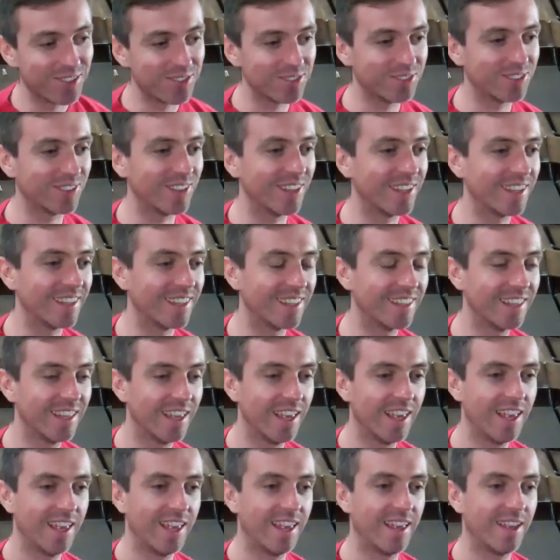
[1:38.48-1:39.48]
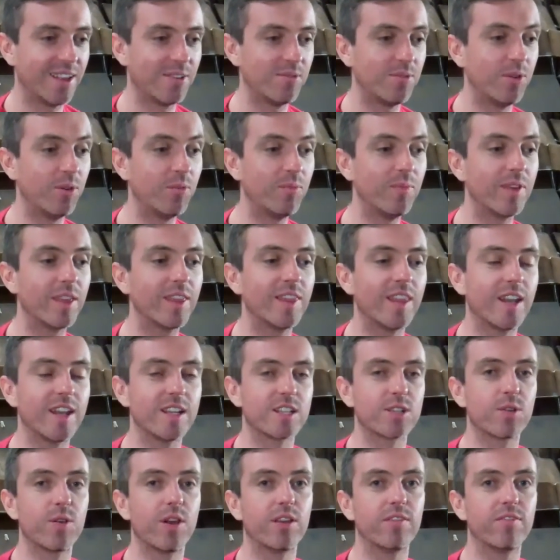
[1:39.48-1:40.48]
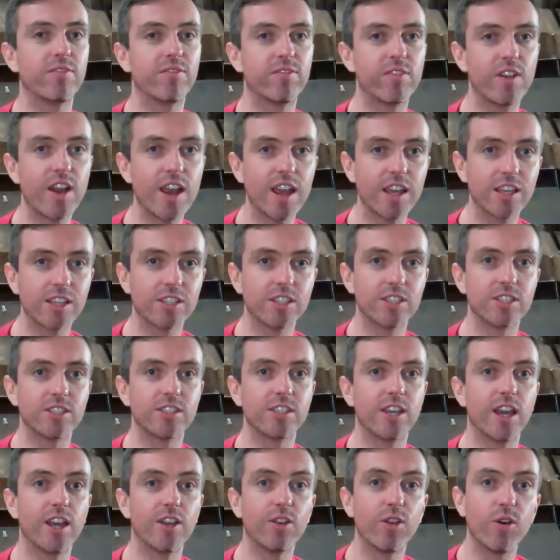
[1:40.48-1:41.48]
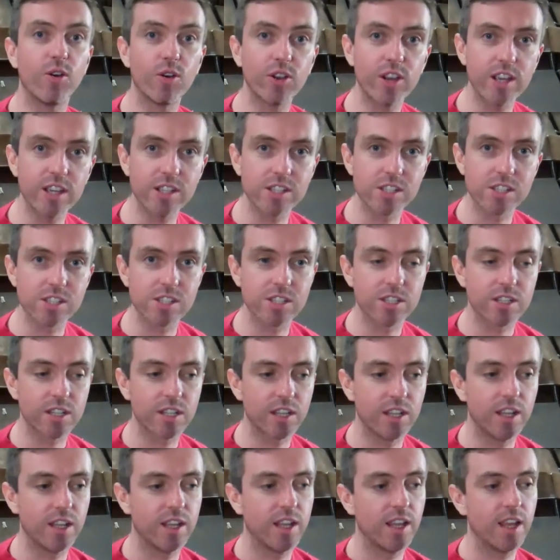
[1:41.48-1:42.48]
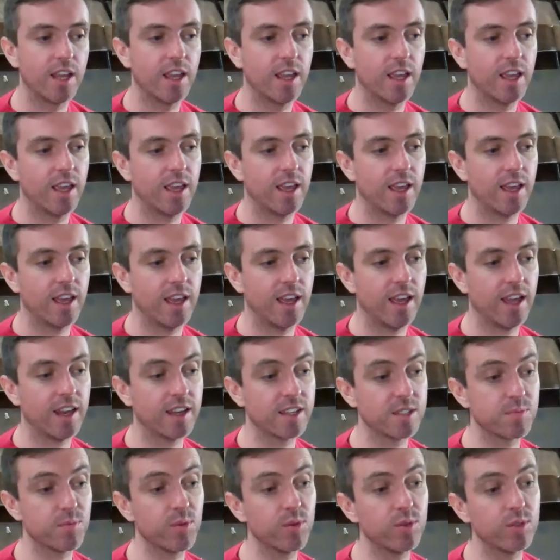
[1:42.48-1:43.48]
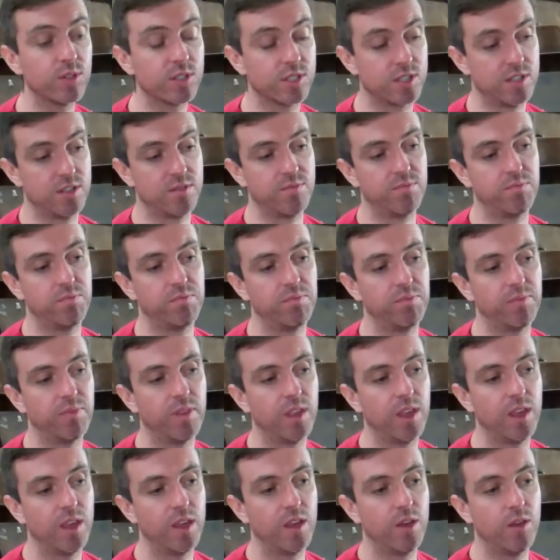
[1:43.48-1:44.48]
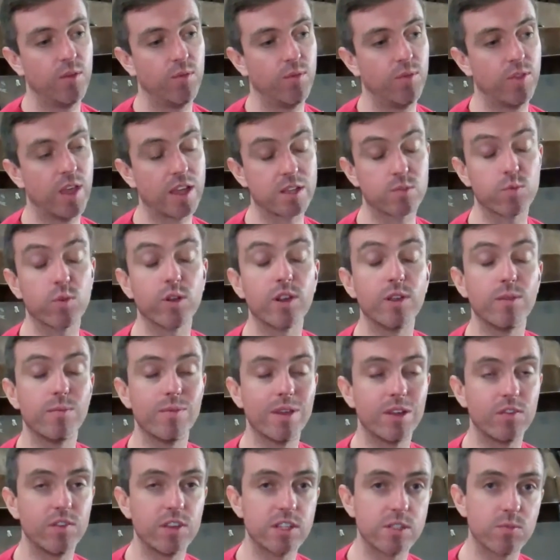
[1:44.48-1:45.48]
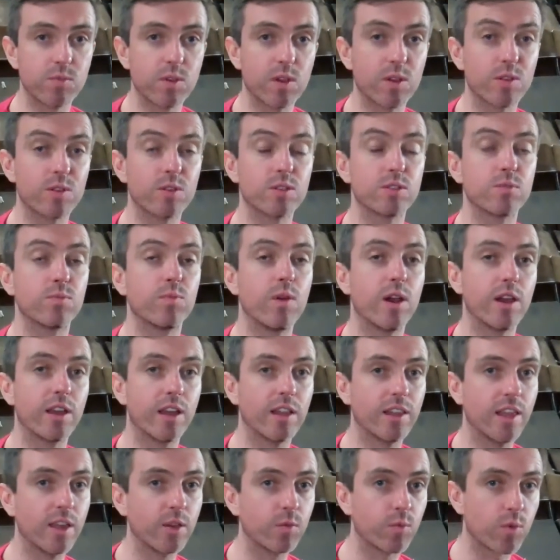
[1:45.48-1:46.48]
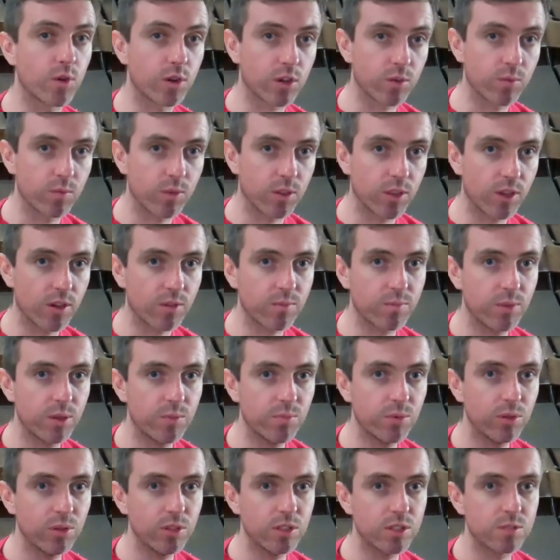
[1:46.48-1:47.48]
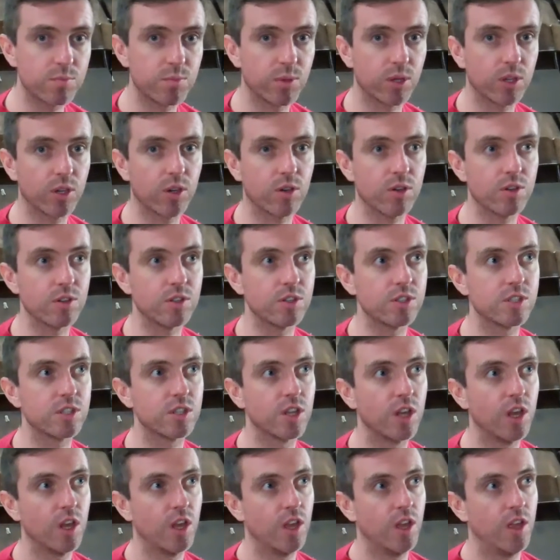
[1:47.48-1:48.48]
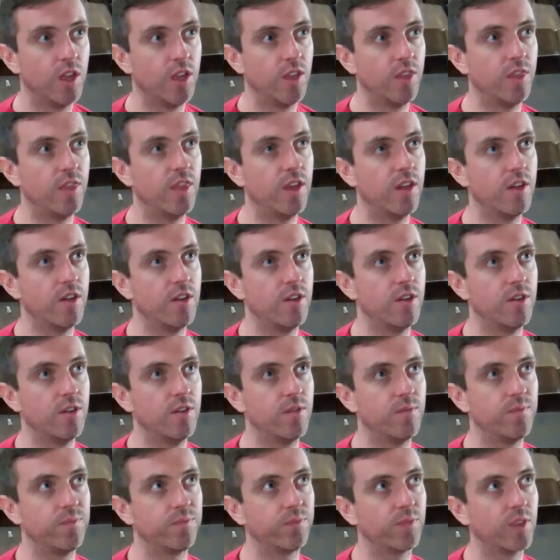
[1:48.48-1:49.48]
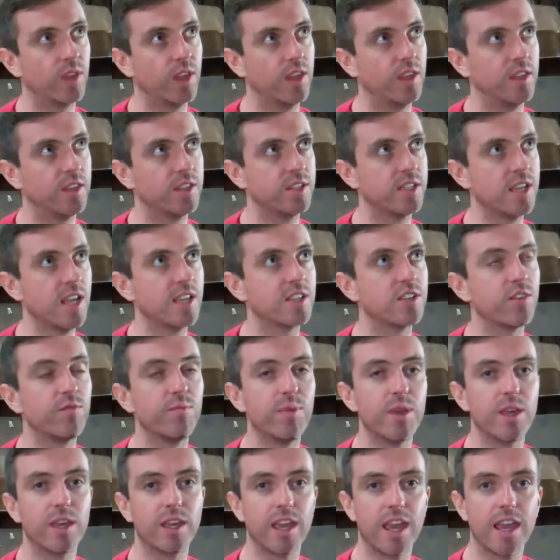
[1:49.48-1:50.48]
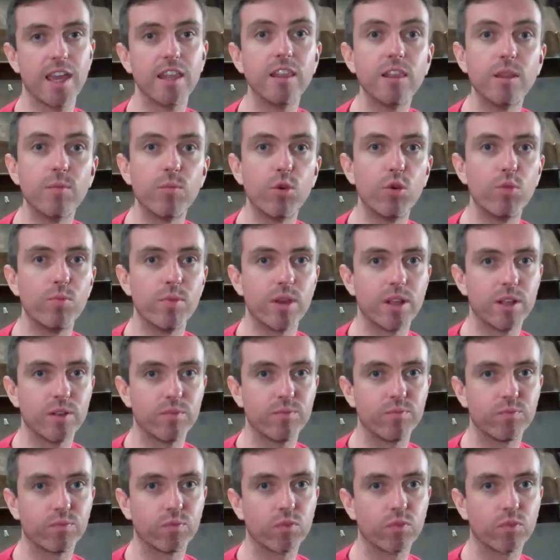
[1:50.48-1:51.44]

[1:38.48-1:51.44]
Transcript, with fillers: hopefully will mean that it's quite fresh and honest. And I suppose that's one of the main reasons why I like working with young people is because their sense of being in the moment